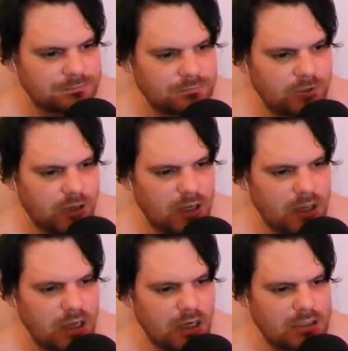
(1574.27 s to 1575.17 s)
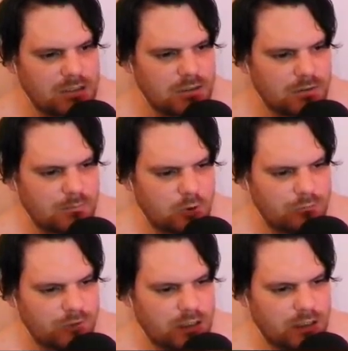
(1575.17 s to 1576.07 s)
Right, uh, let's not do any more
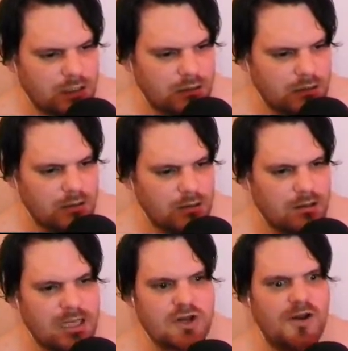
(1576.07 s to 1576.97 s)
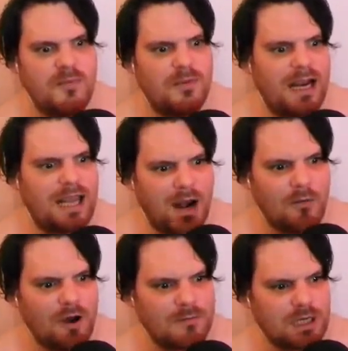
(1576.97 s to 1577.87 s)
reading. Let's not open that can of
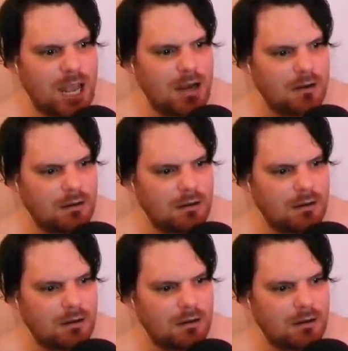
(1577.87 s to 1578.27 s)
worms again.